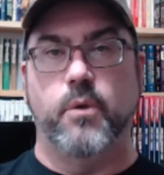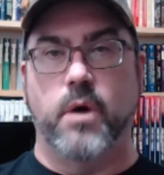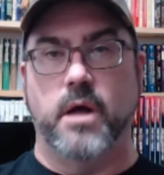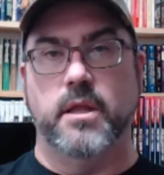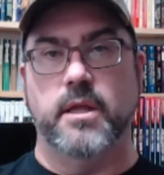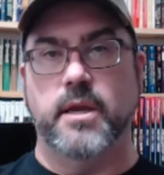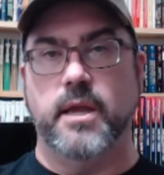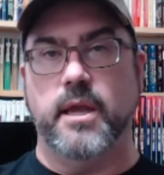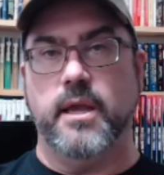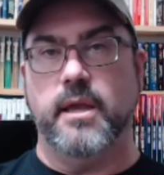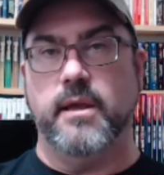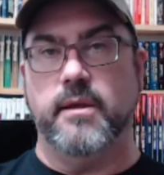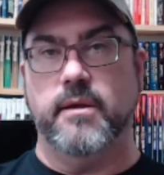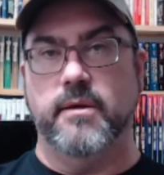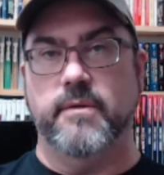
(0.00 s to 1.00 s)

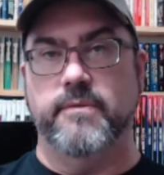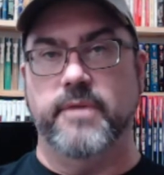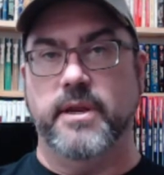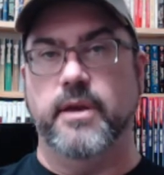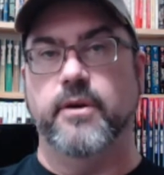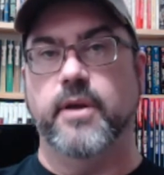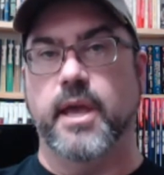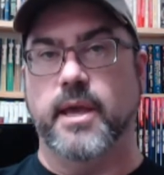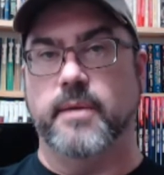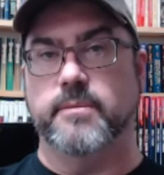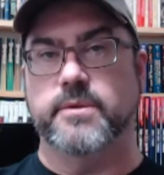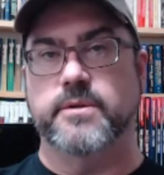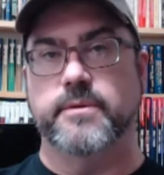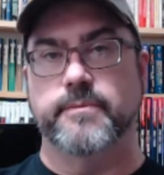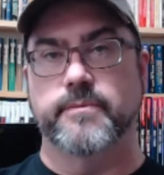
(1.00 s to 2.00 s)
quality video
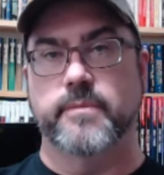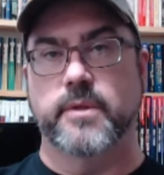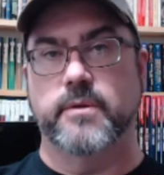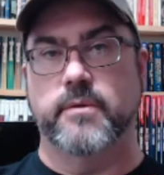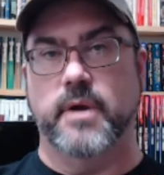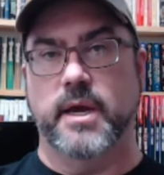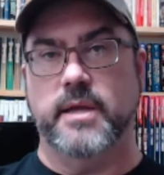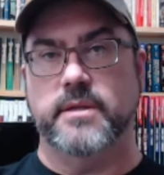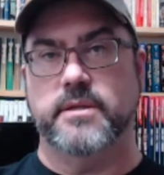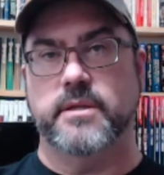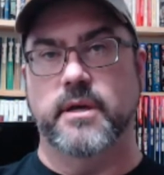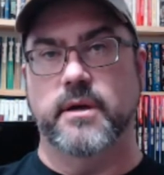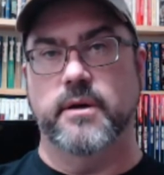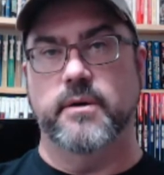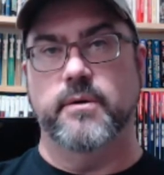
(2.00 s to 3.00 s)
games,
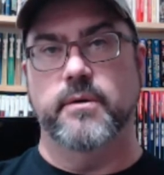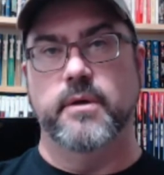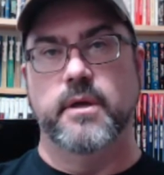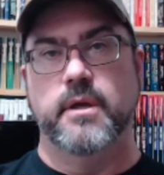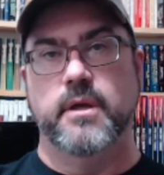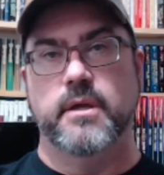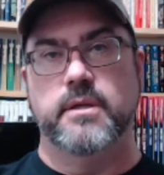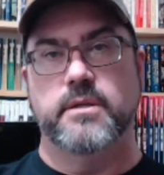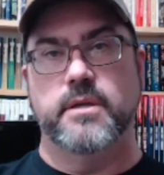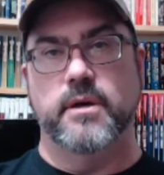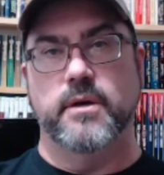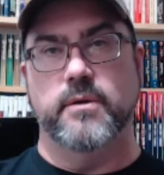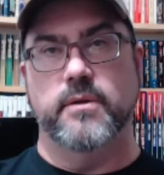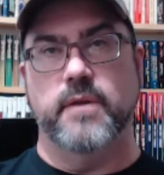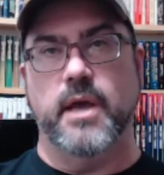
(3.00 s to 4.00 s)
right? So
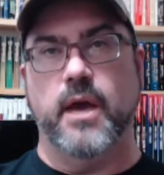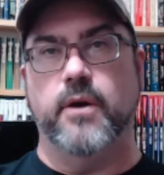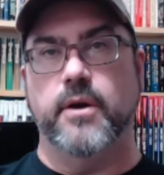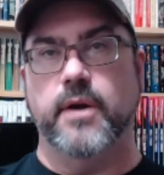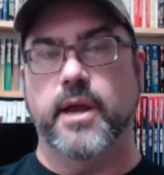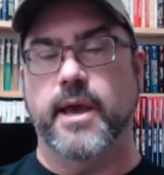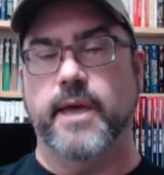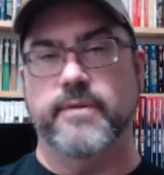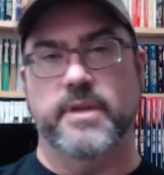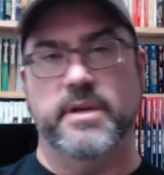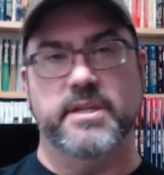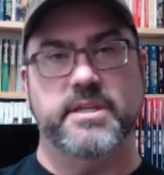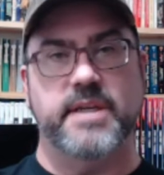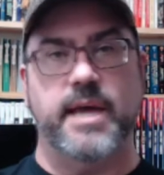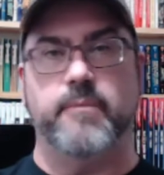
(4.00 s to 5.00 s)
they already have an
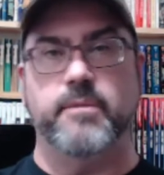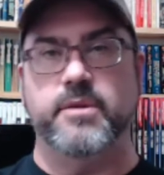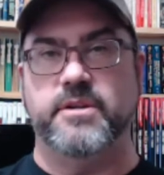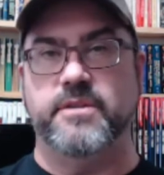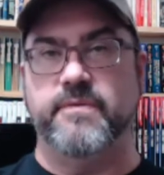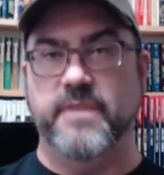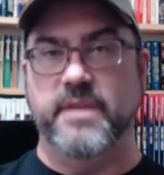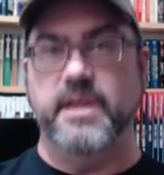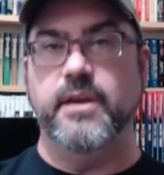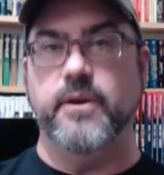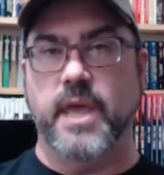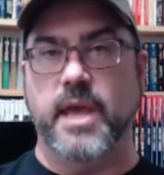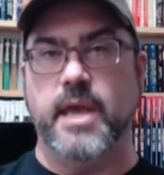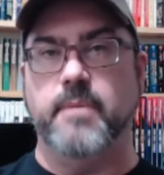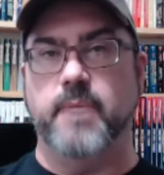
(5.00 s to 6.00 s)
established video
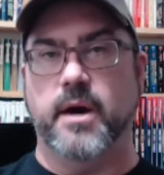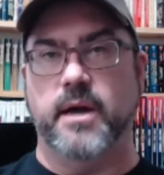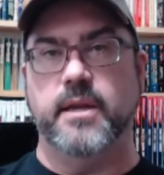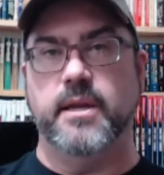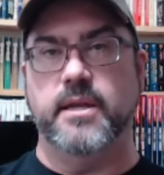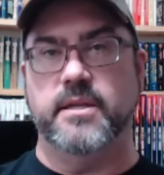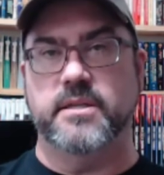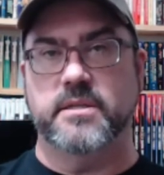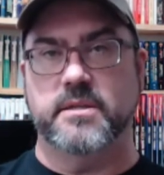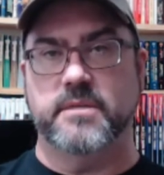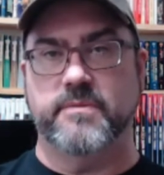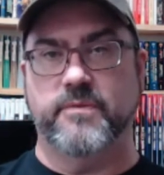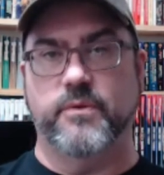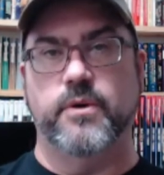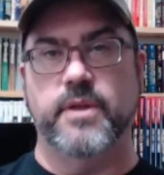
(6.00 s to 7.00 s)
game audience
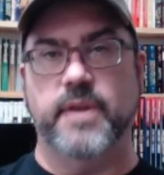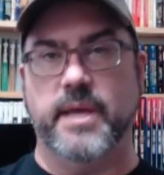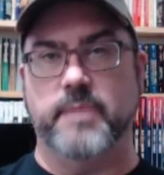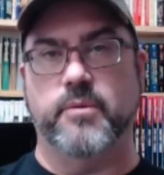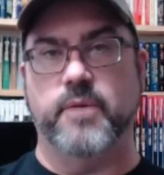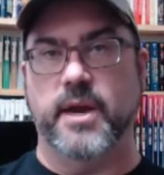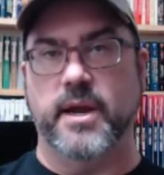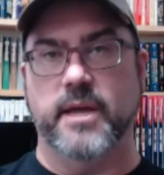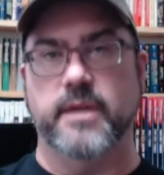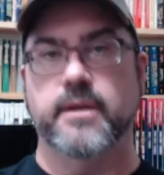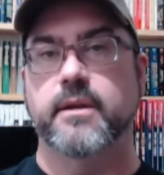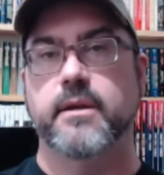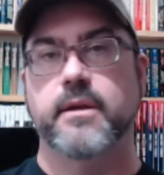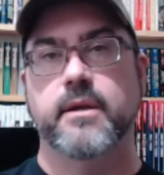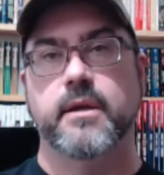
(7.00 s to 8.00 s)
for that brand.
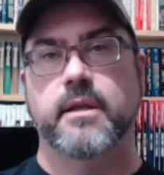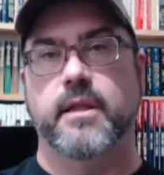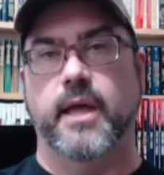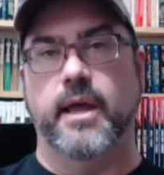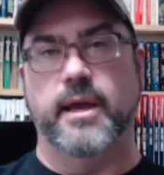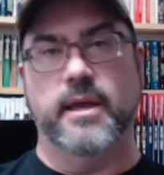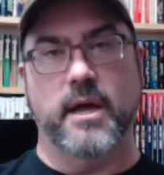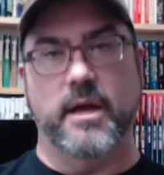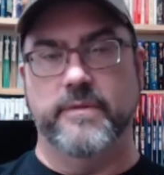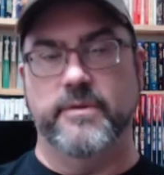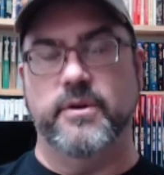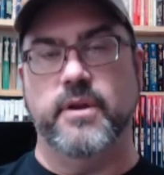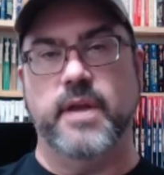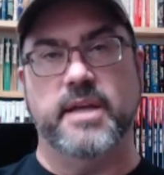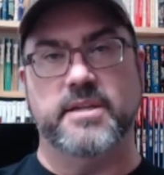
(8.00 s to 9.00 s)
Like
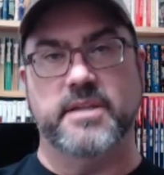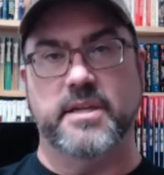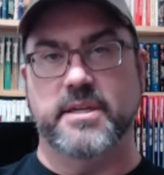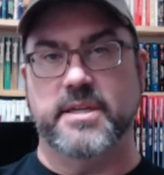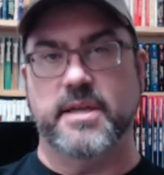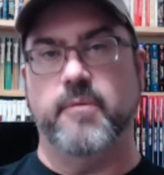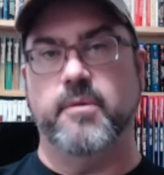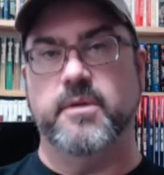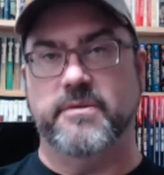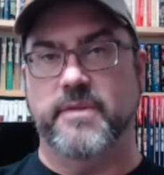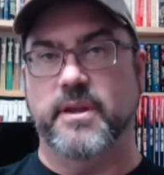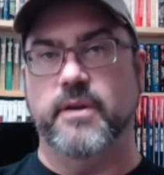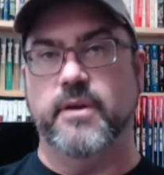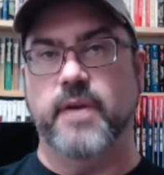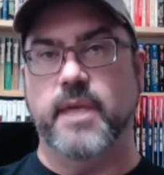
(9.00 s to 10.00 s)
Call of Duty has an
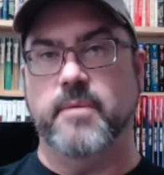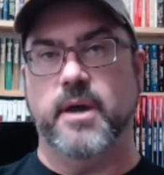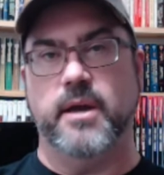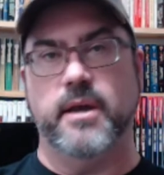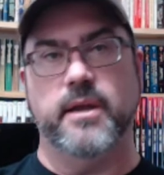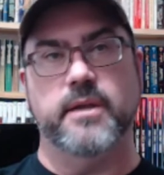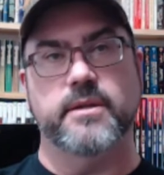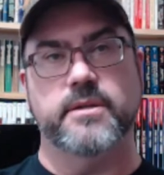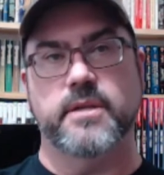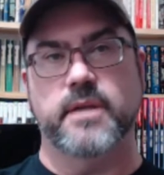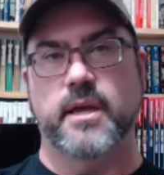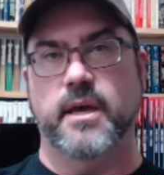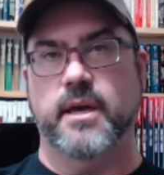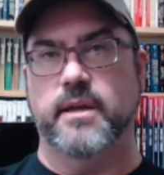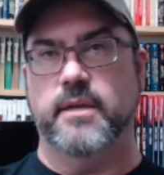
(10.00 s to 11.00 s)
established video game audience,
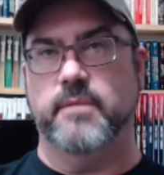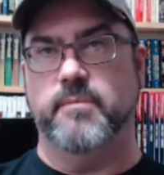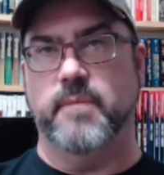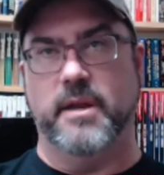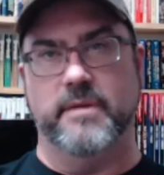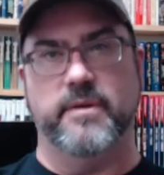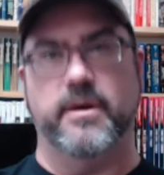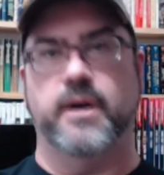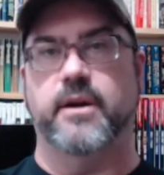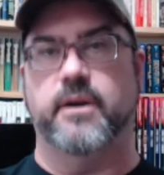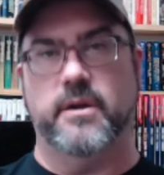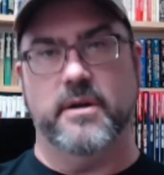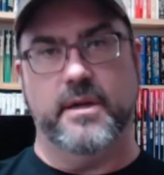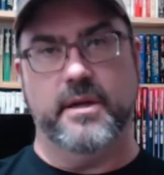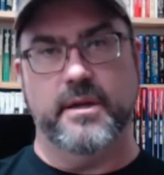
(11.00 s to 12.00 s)
and Medal of
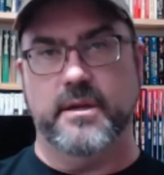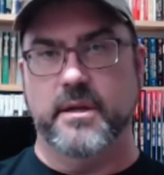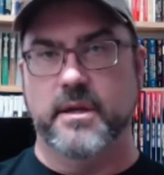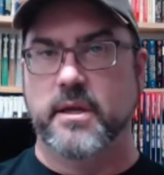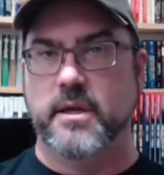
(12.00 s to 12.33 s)
Honor, and